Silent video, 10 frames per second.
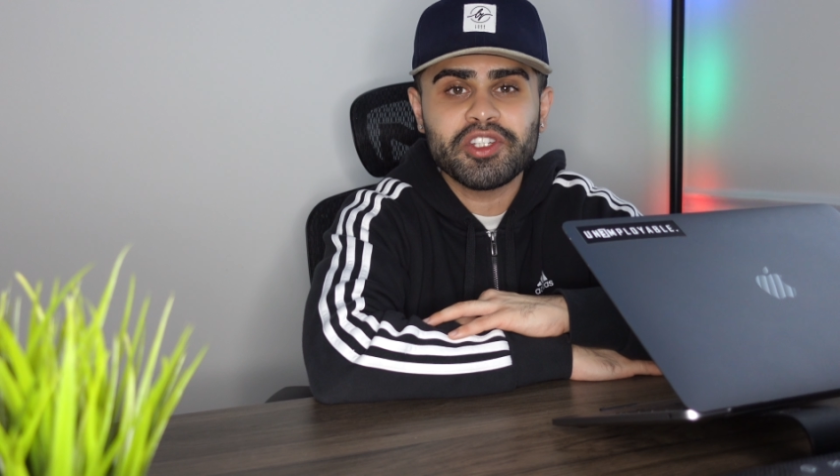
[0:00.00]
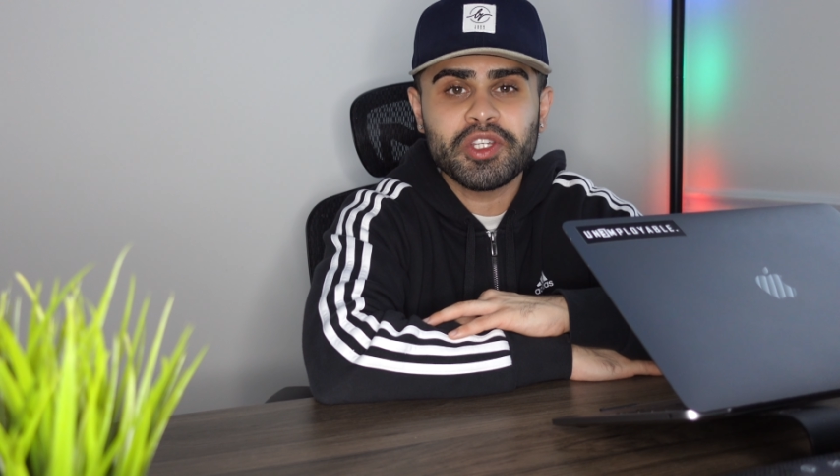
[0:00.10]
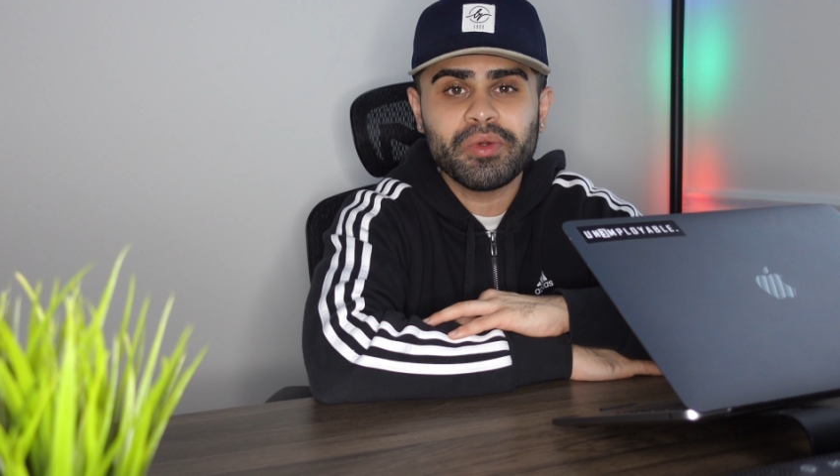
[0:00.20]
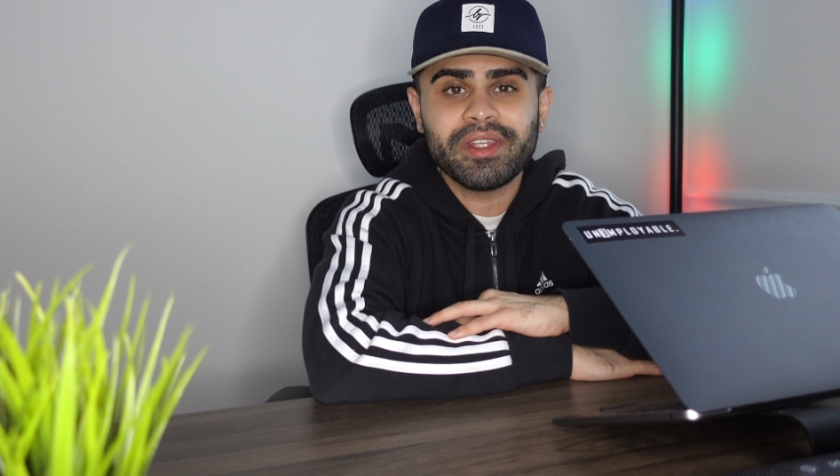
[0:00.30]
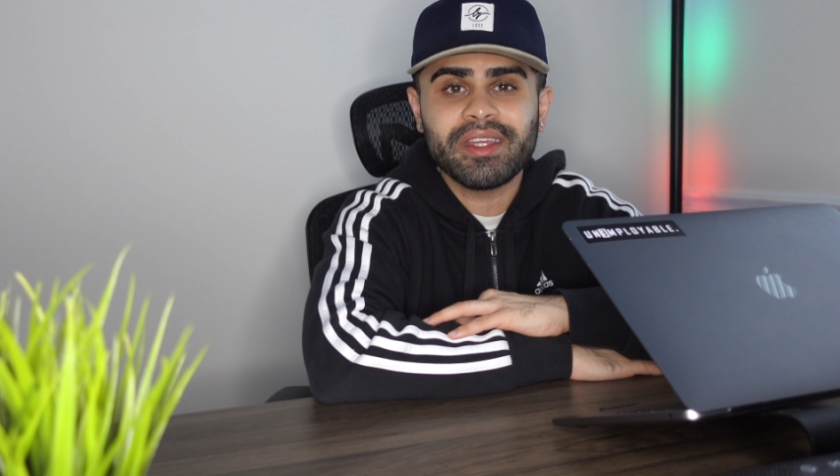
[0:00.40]

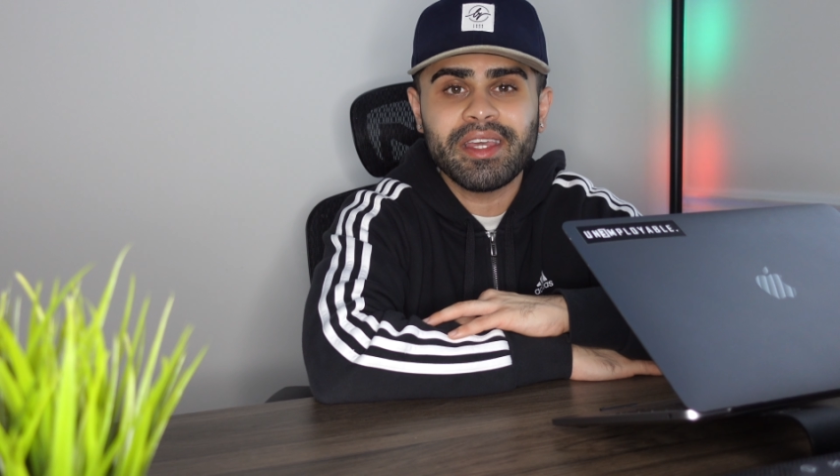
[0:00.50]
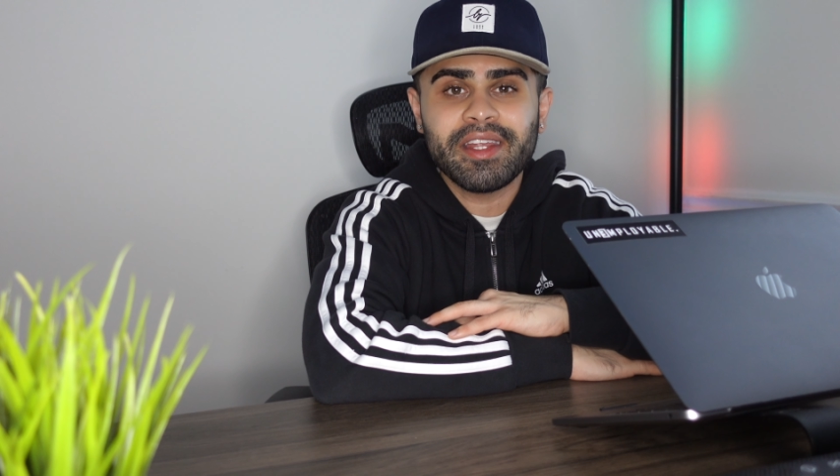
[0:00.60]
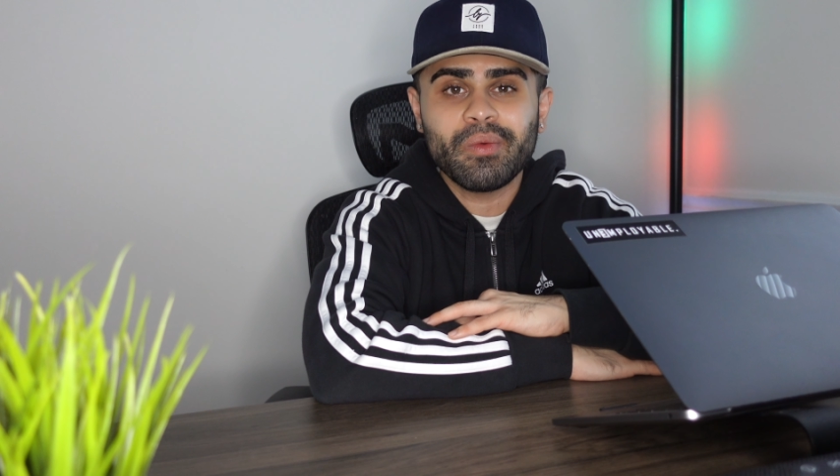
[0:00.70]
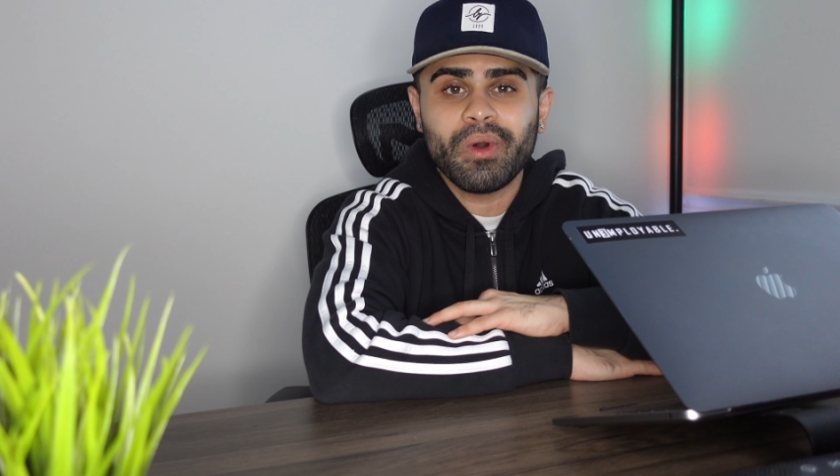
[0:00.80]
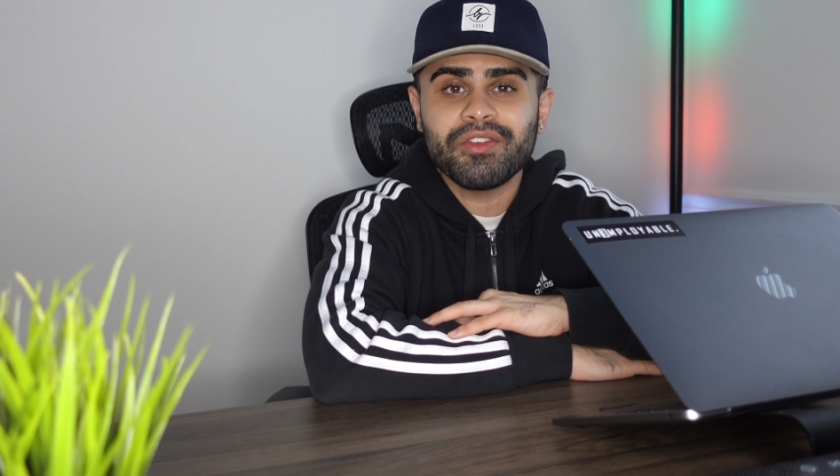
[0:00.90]
tuning
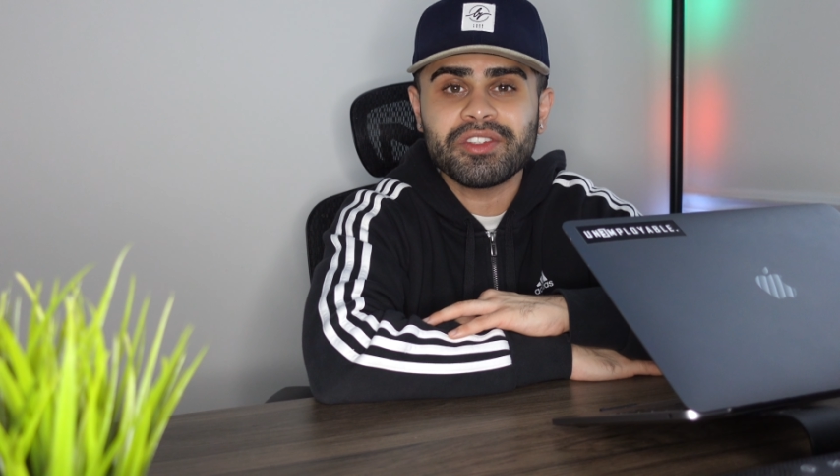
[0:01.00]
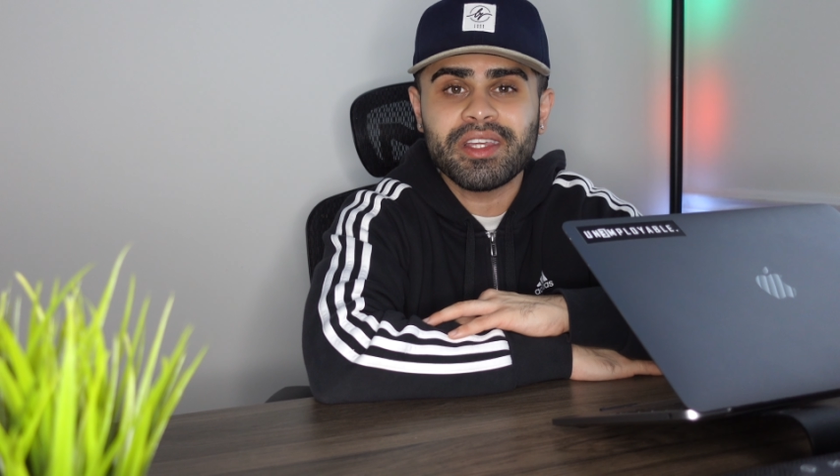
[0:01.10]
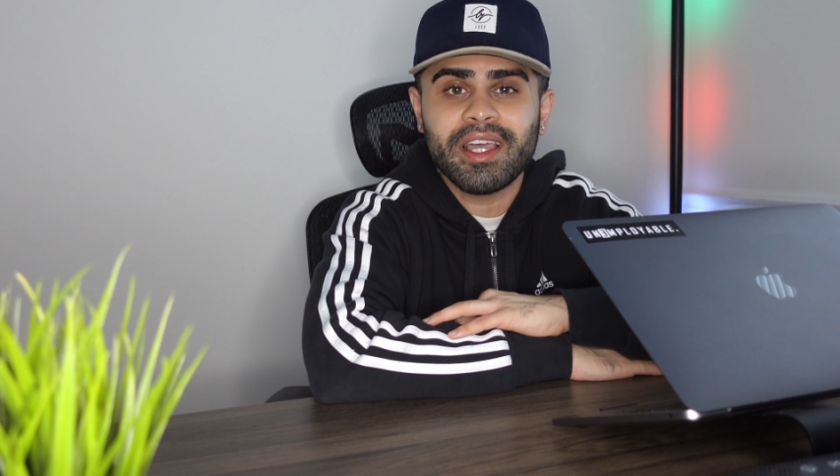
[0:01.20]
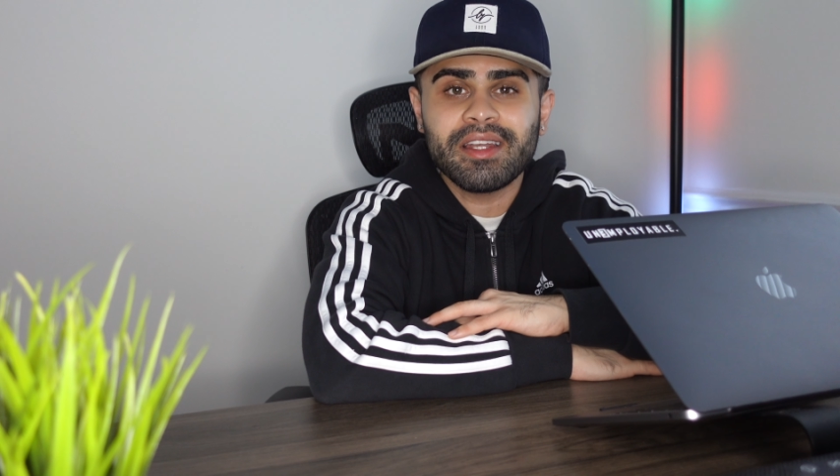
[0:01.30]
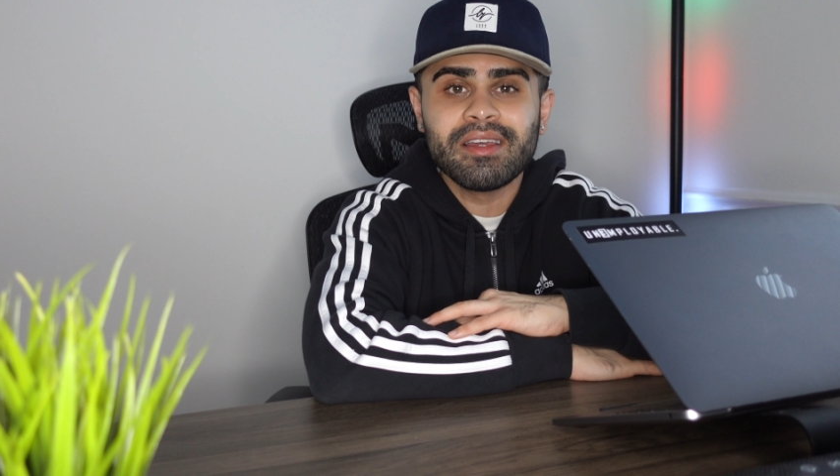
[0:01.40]
in once
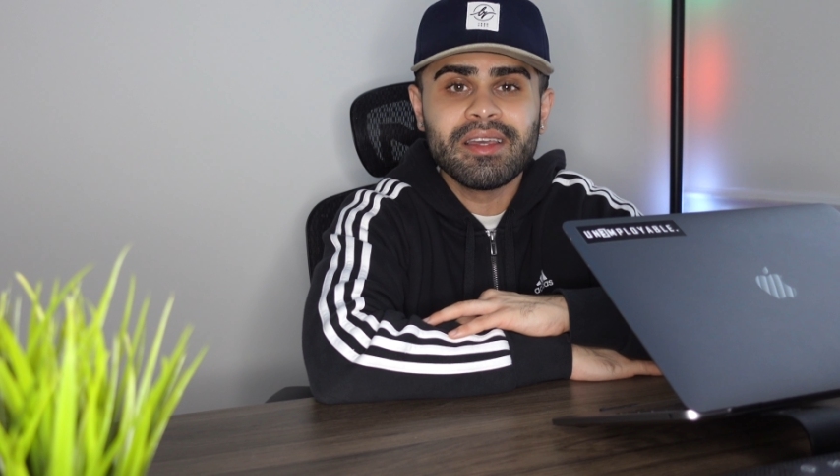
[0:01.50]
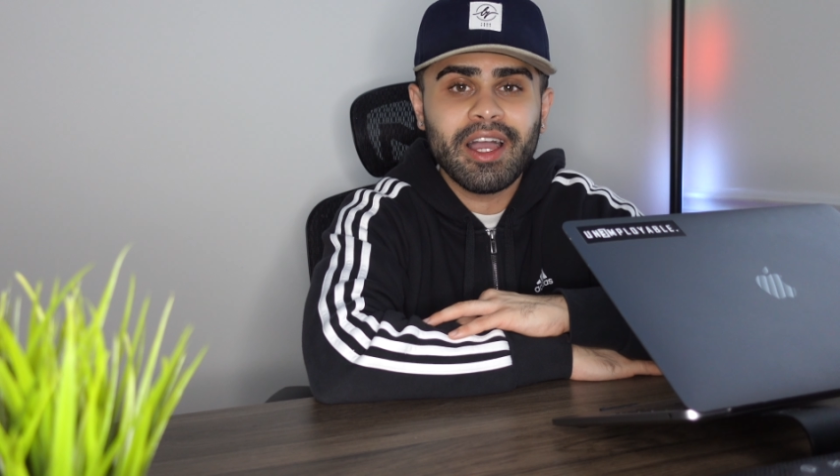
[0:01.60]
again.